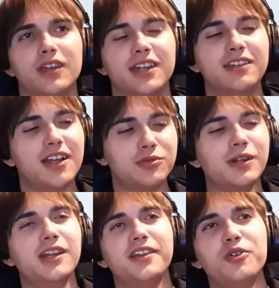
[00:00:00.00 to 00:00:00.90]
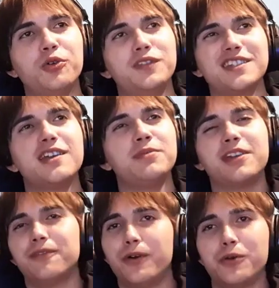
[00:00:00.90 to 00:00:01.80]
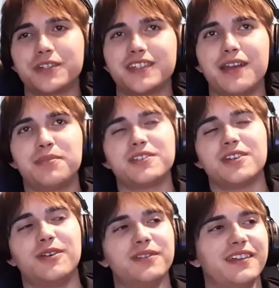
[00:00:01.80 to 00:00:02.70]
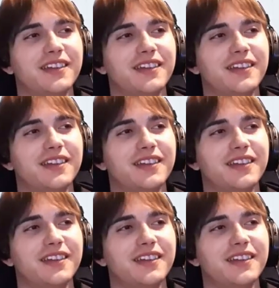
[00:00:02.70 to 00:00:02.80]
In that really cool Decepticon focused episode.